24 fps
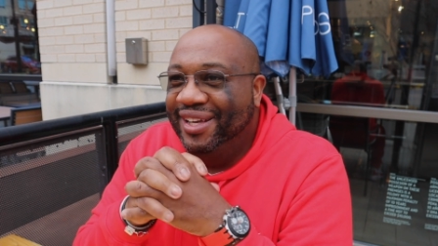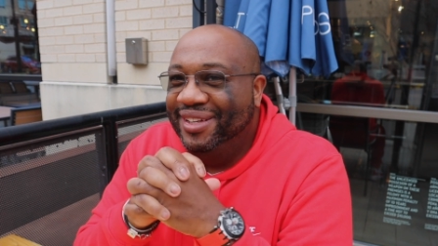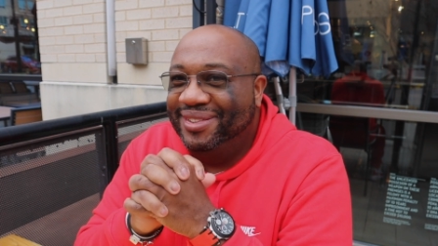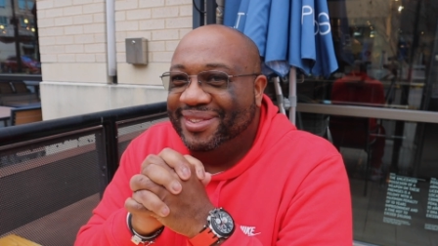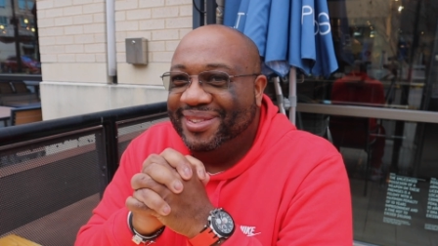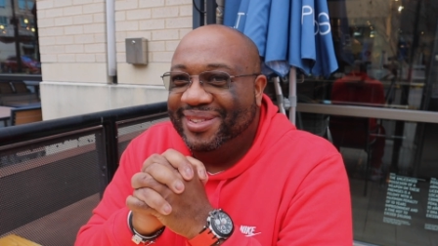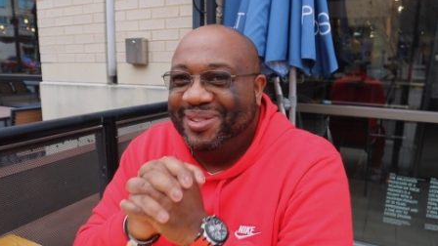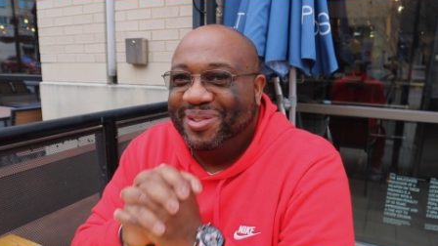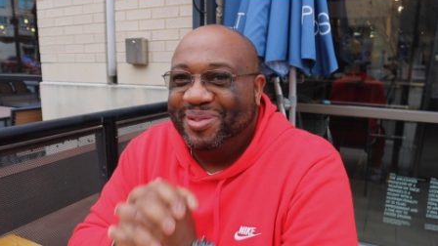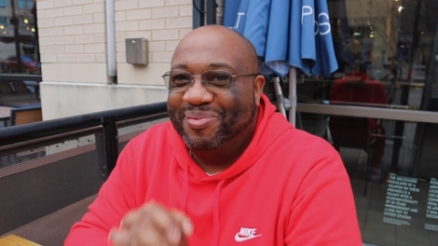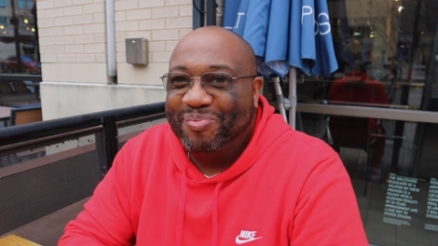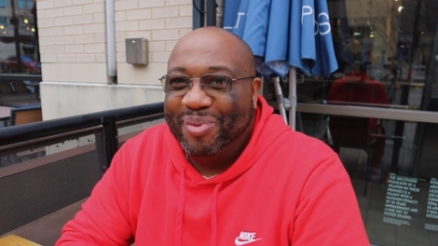
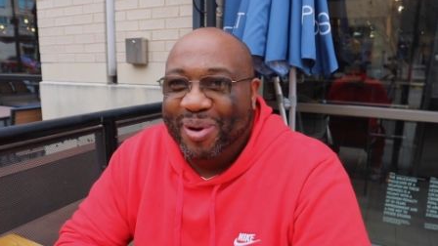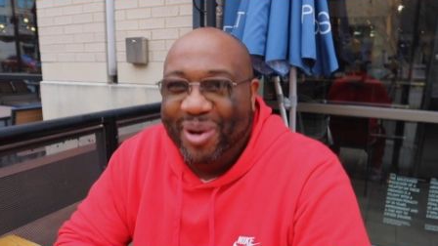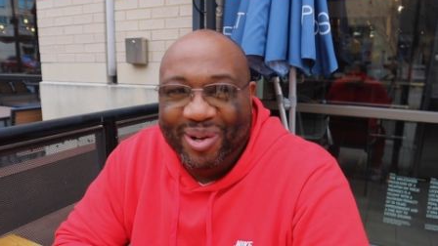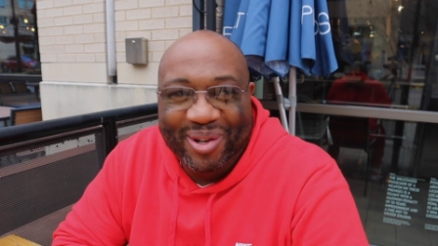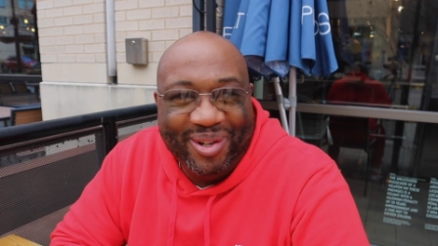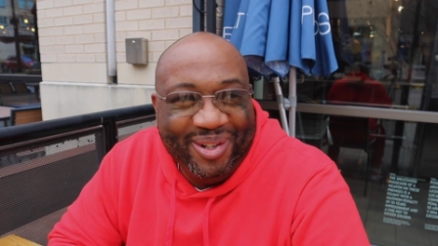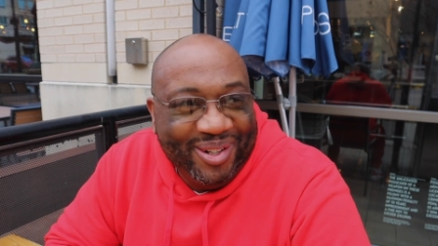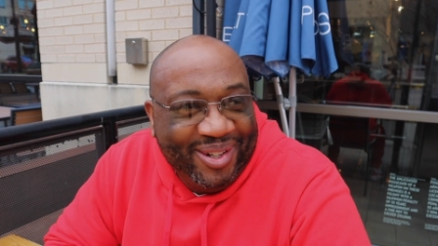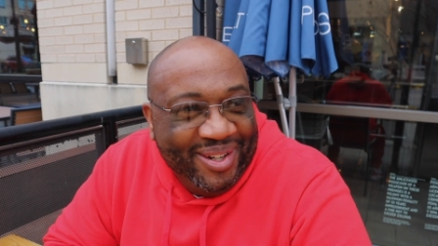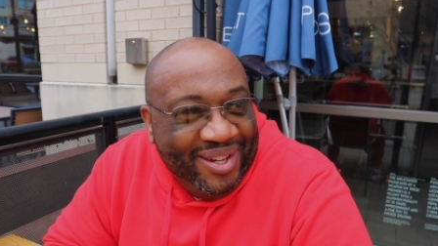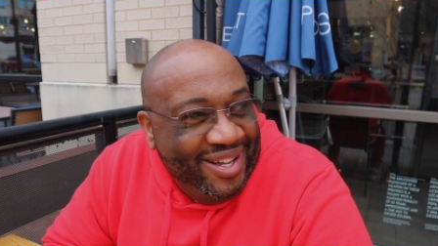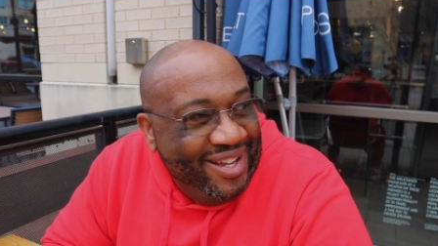taste this
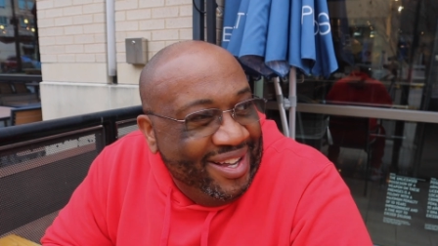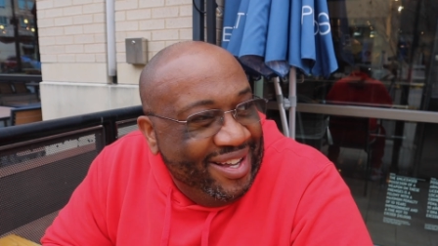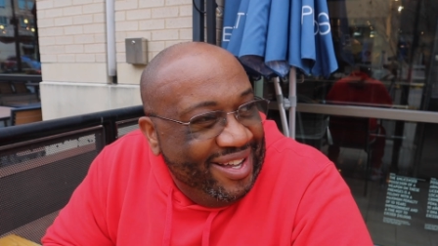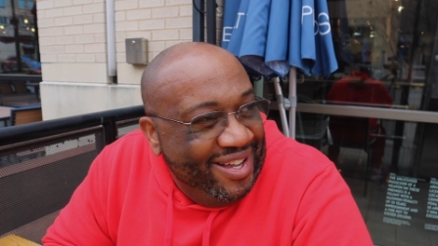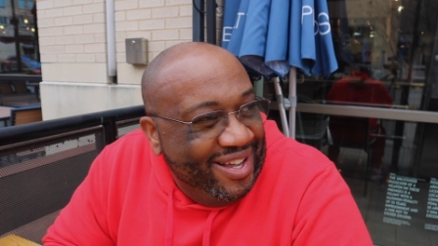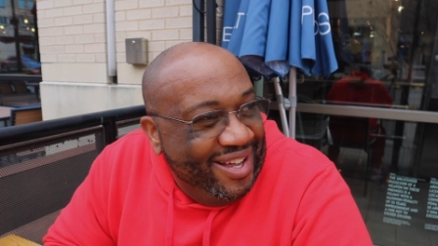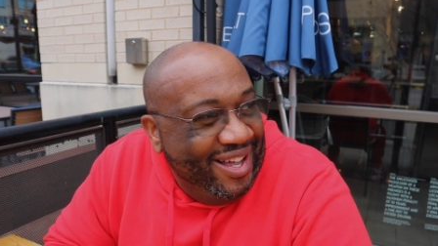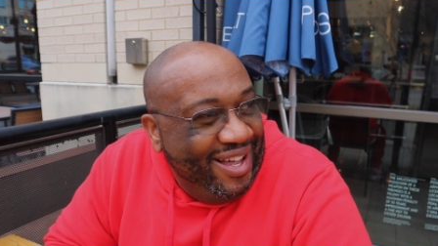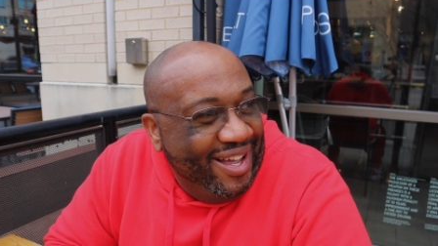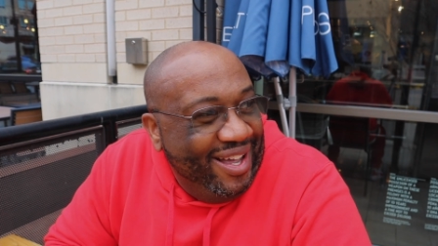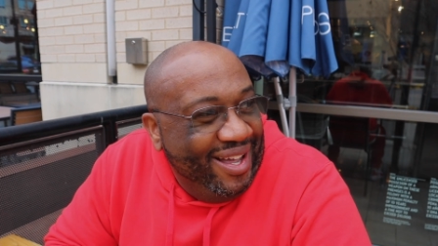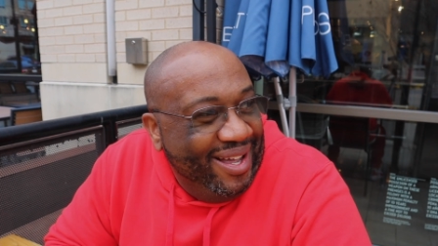burger.
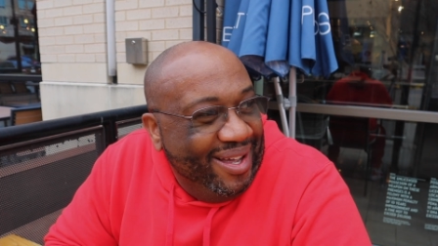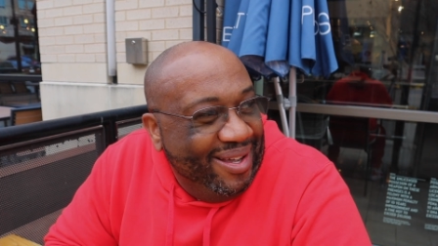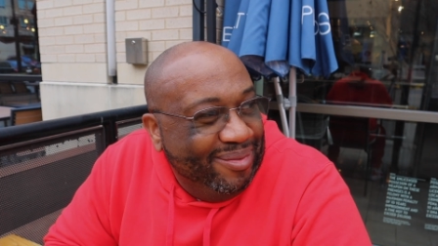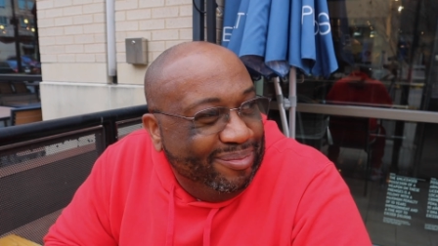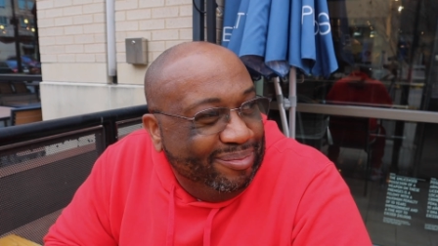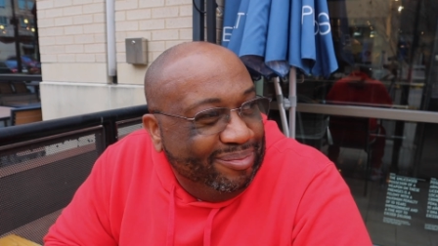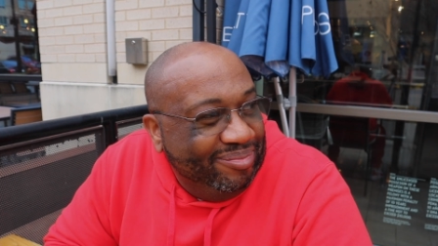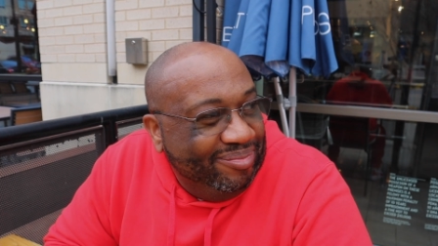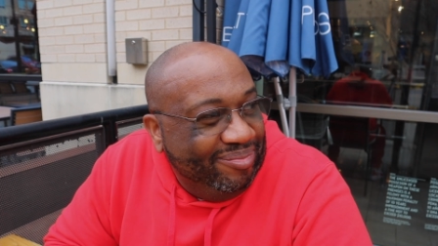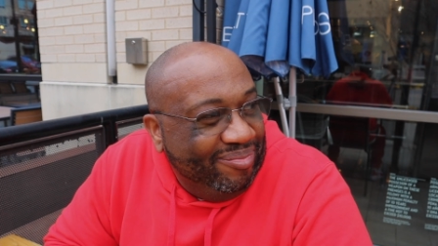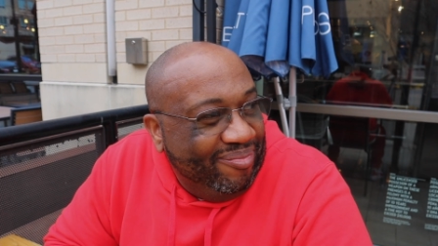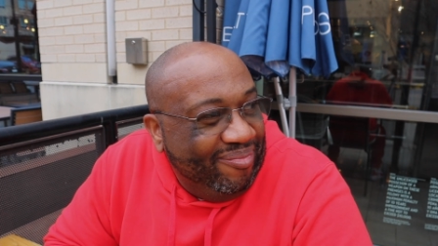
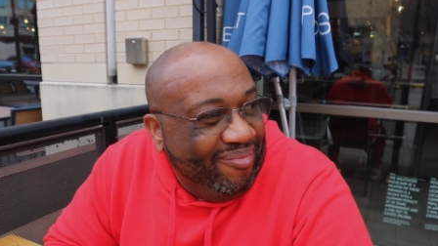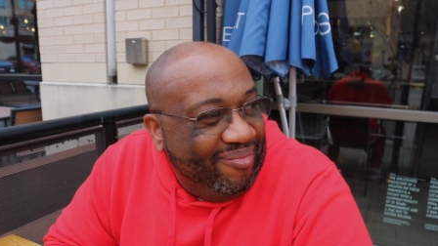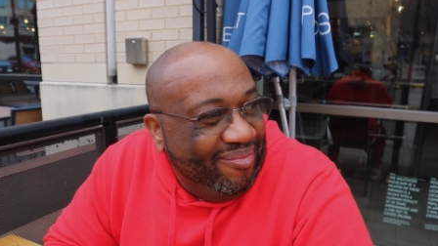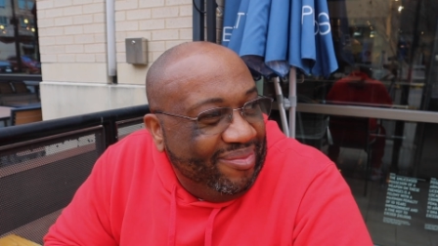Um,